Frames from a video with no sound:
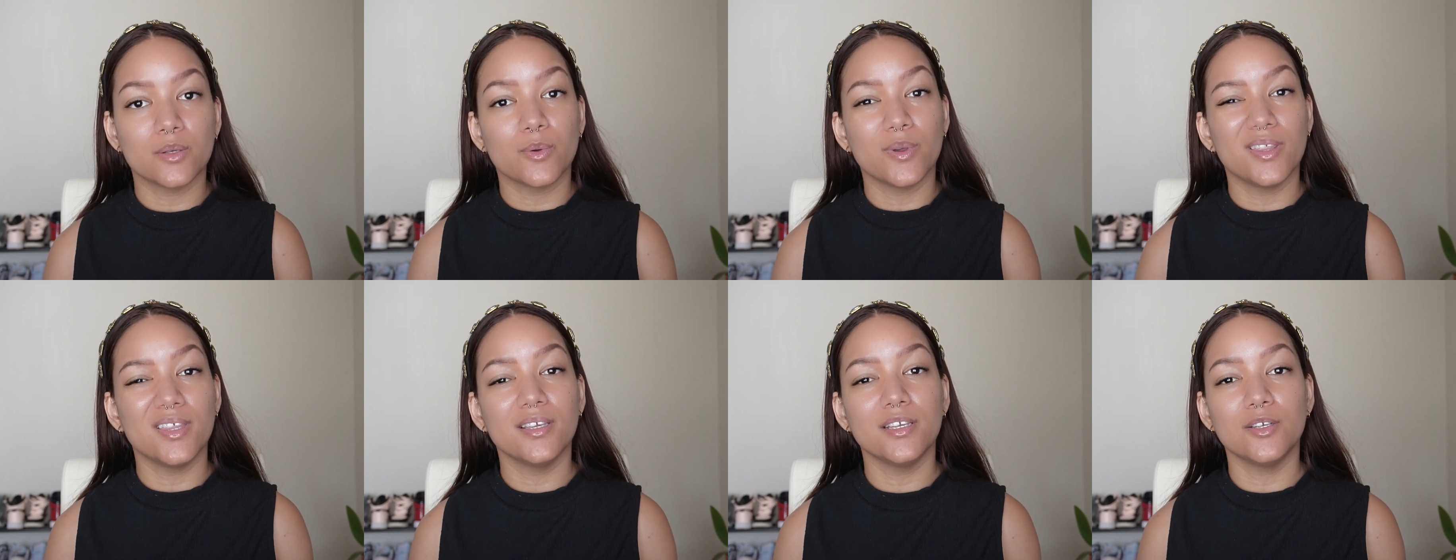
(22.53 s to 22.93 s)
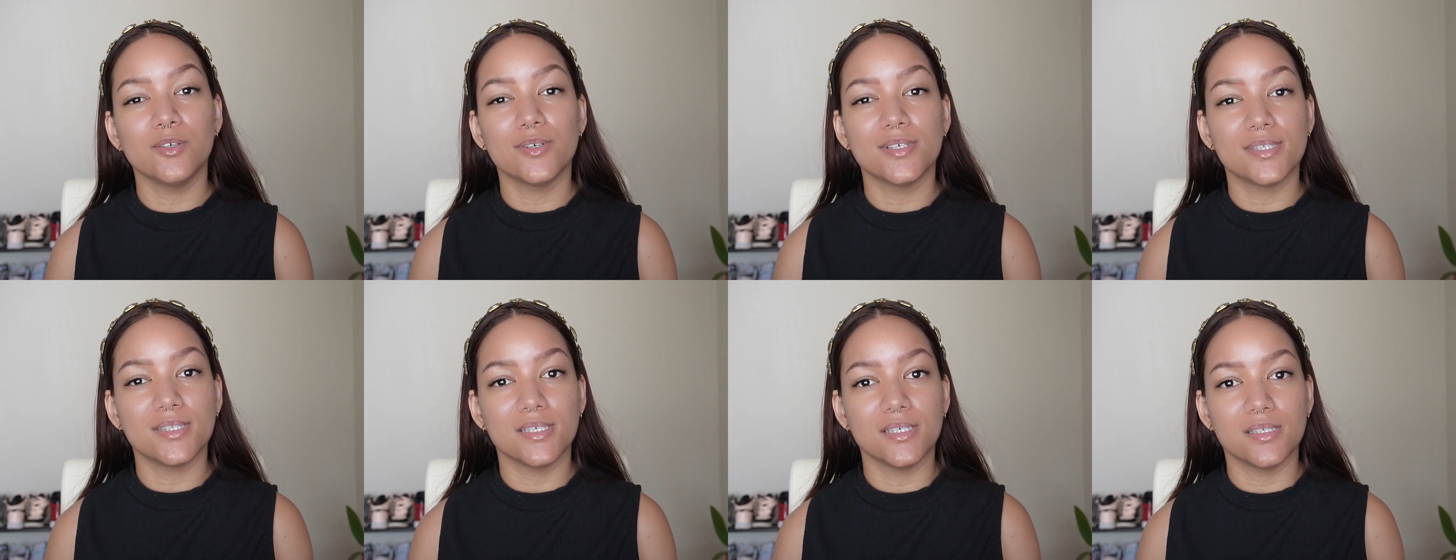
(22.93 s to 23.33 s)
So whether
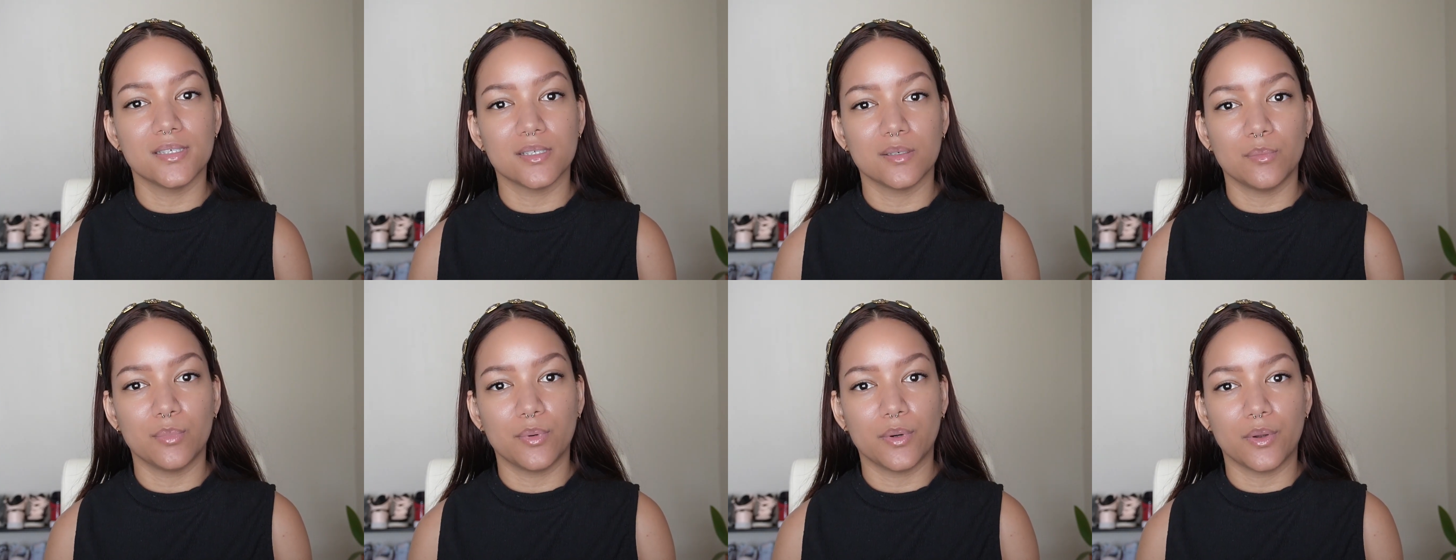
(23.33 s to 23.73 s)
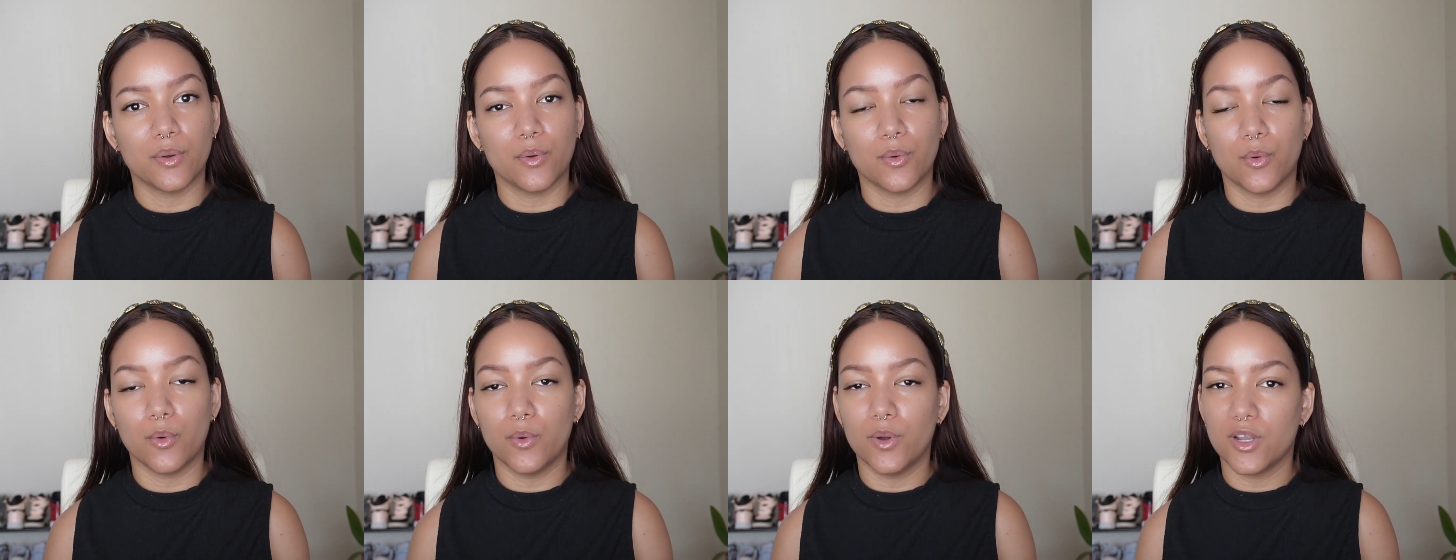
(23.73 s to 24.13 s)
you're a seasoned
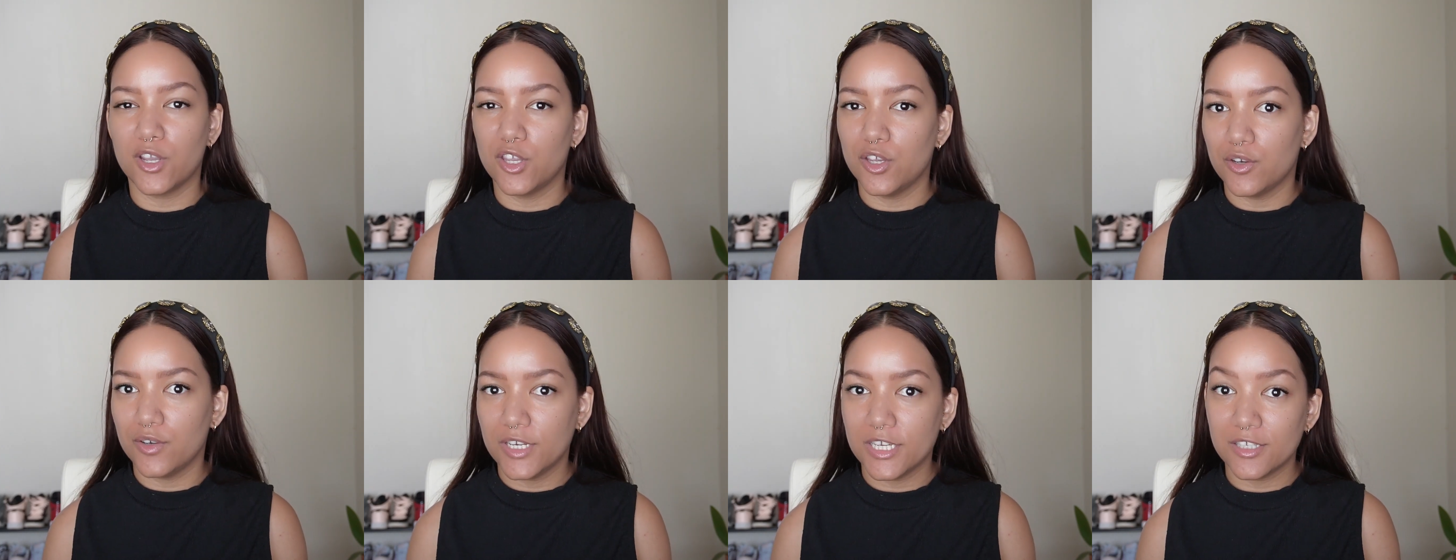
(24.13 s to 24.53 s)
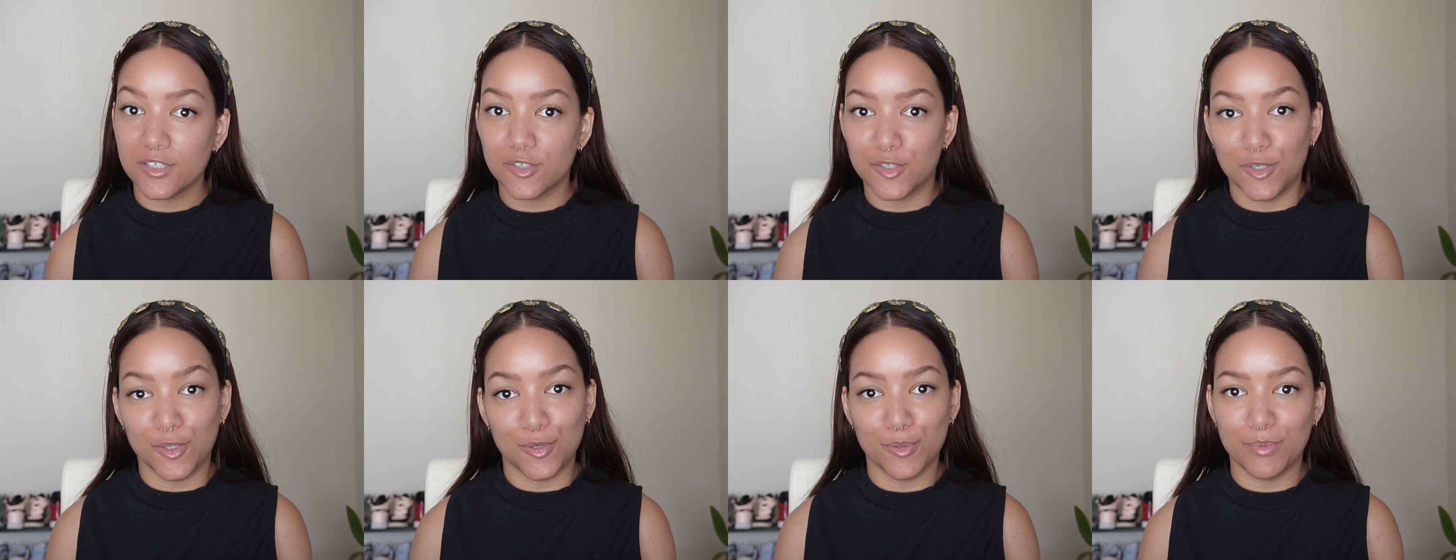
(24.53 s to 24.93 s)
pro or a
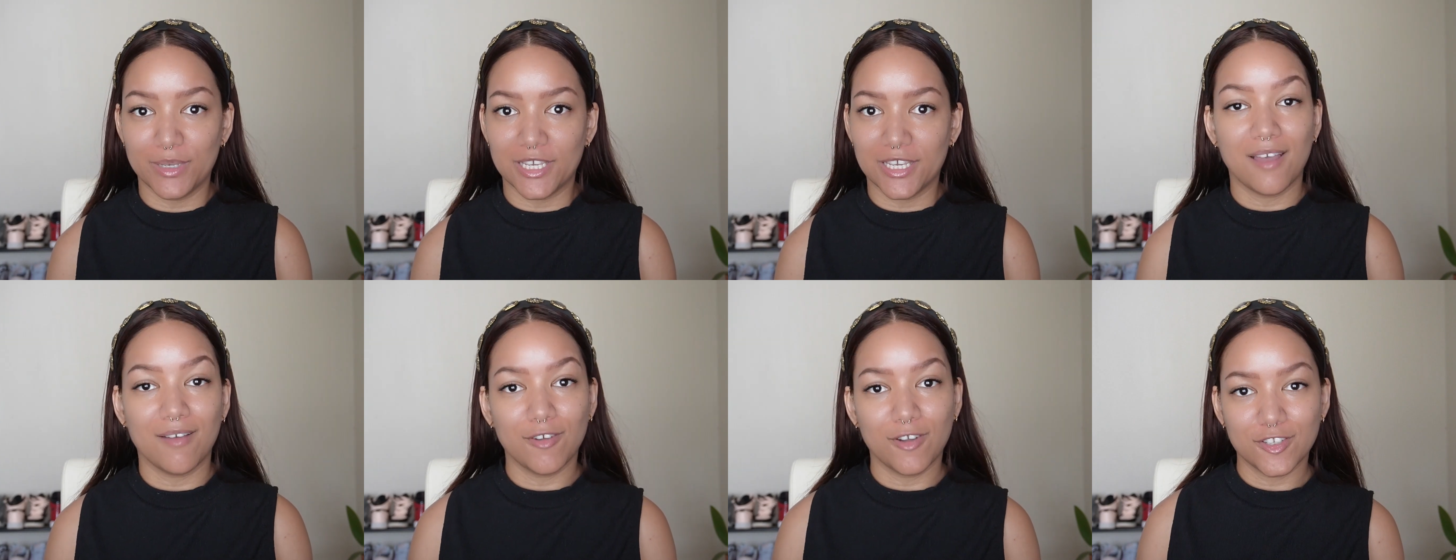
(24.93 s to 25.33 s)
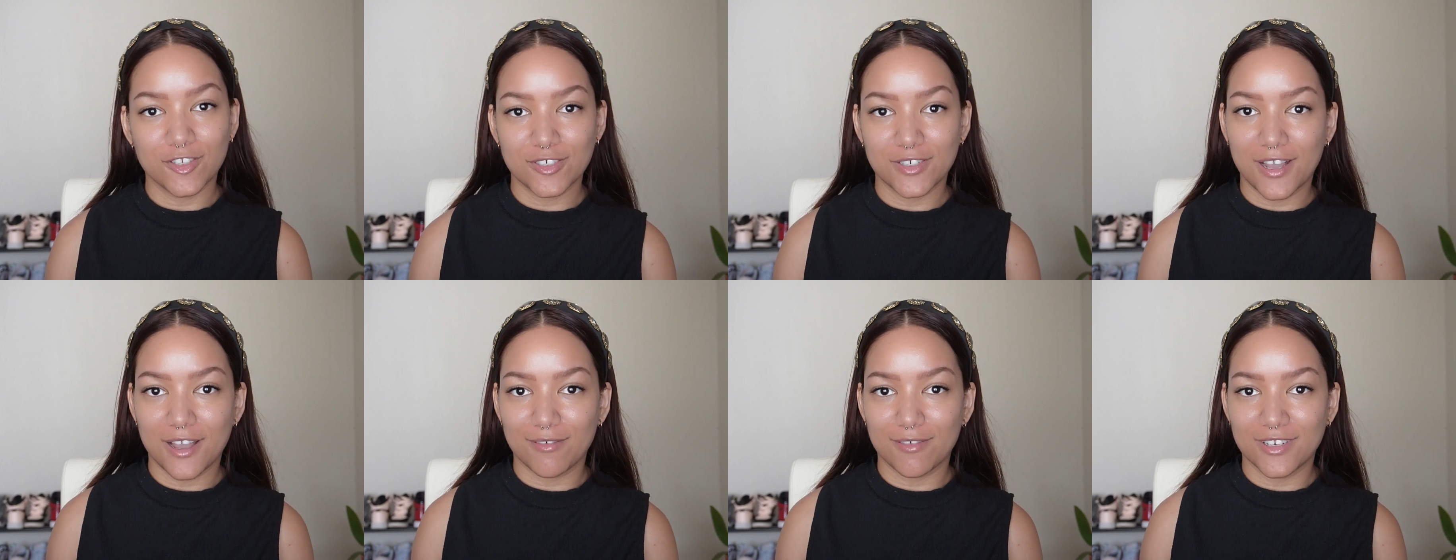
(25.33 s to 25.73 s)
curious newbie, I've got
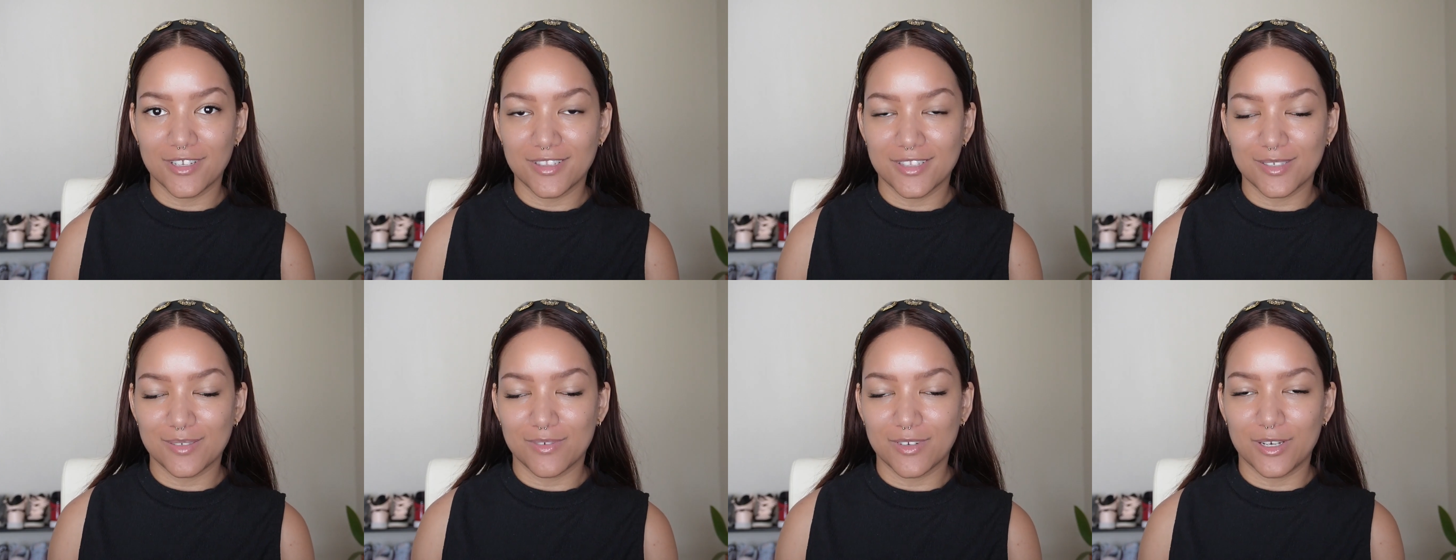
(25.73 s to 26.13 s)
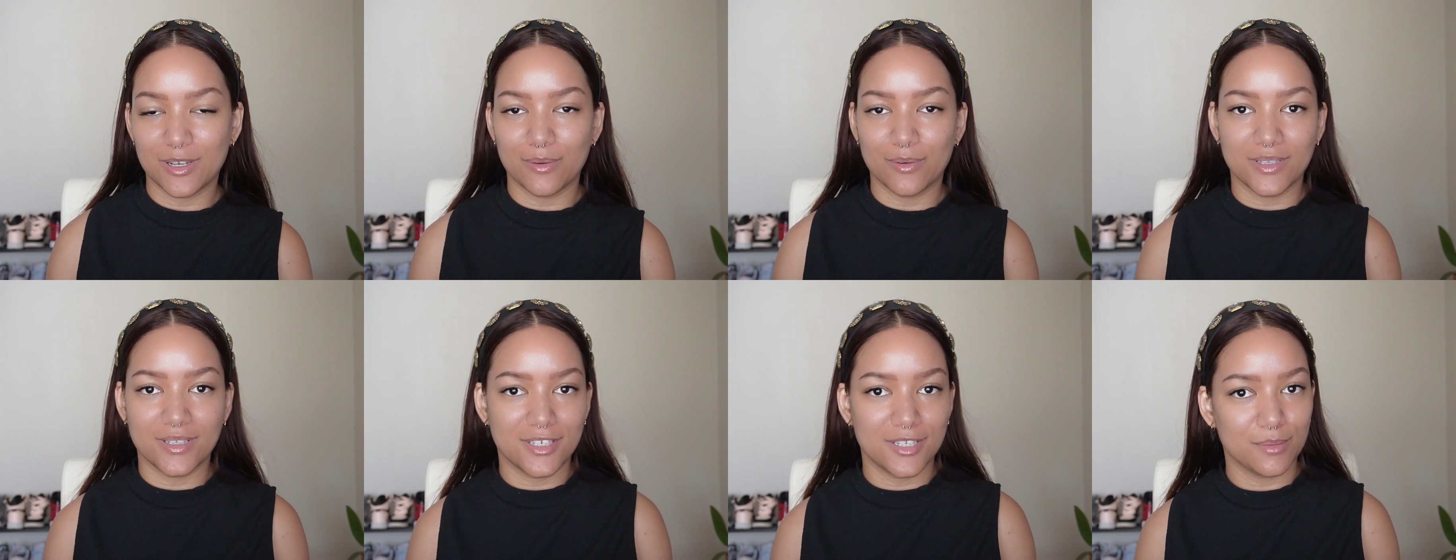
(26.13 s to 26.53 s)
you covered in this
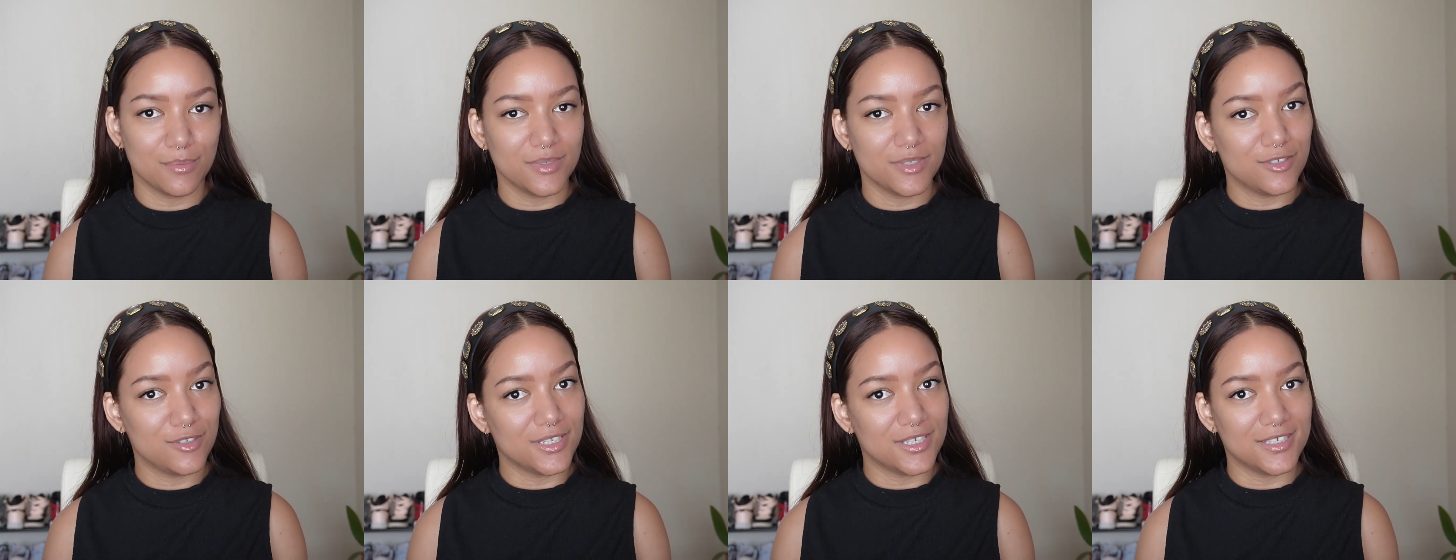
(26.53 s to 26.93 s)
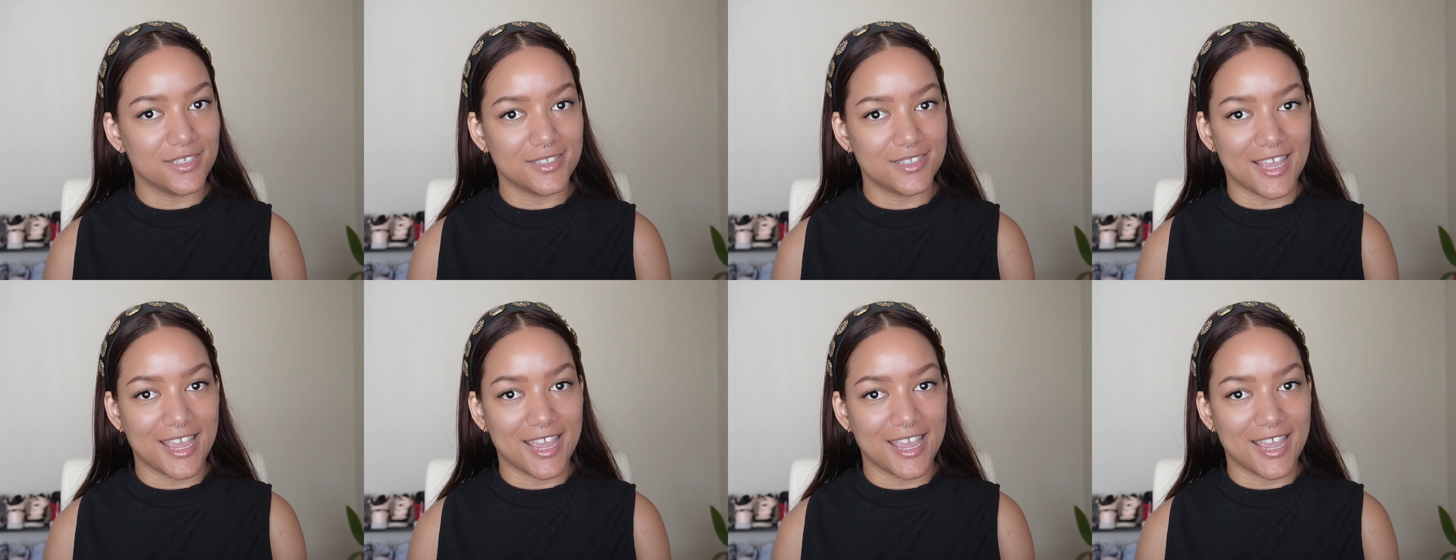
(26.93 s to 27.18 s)
video with tips, tricks,